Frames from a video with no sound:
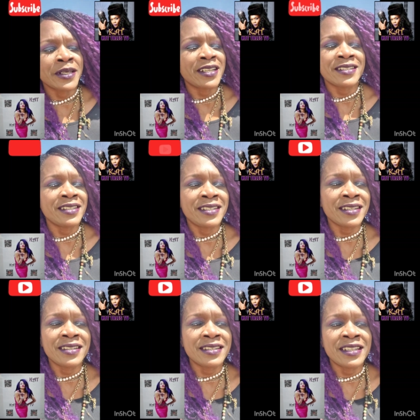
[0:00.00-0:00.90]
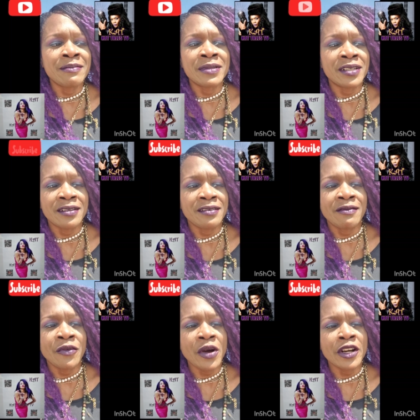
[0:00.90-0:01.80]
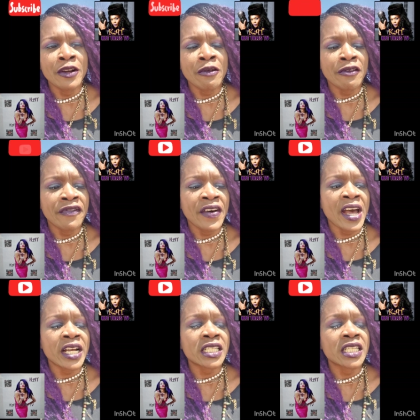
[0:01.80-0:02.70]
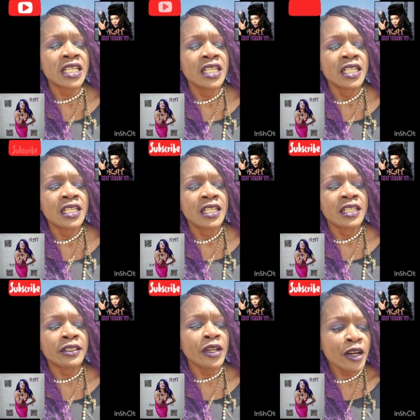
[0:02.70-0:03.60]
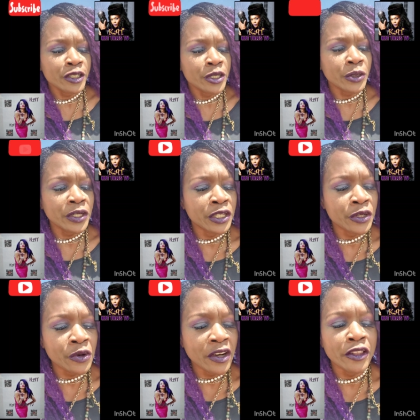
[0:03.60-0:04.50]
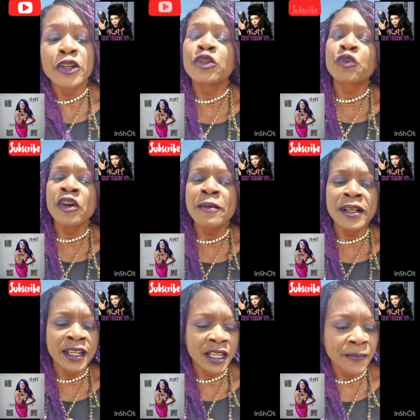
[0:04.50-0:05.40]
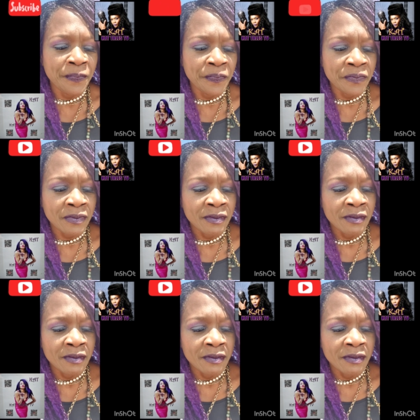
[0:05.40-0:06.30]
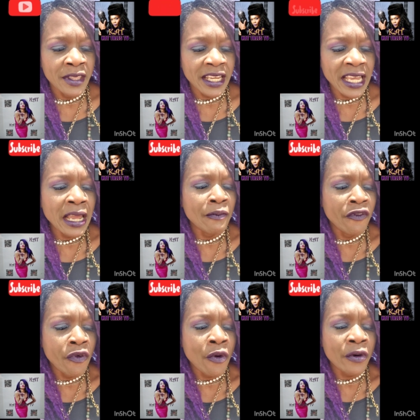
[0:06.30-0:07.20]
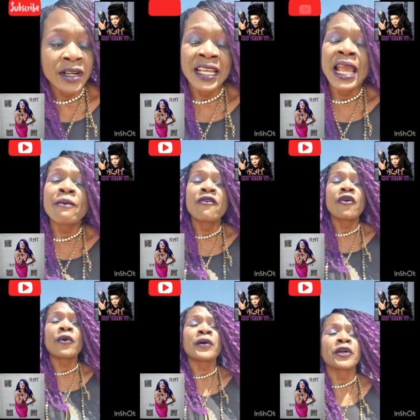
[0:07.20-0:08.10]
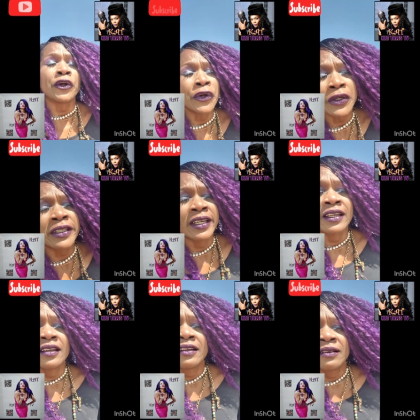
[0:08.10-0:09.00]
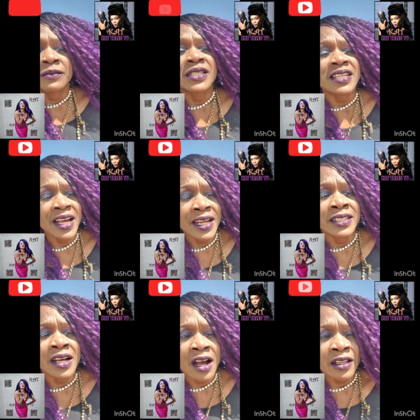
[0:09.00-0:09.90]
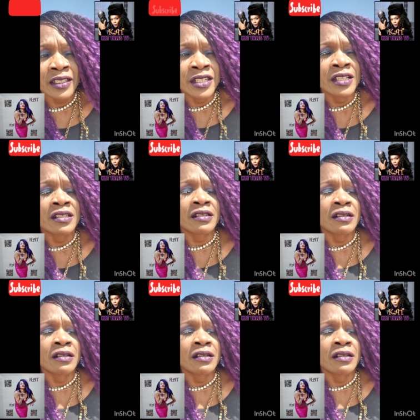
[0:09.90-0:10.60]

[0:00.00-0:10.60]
because he doesn't seem to want to know the facts. Long story short, those women that came forward early, but Scientology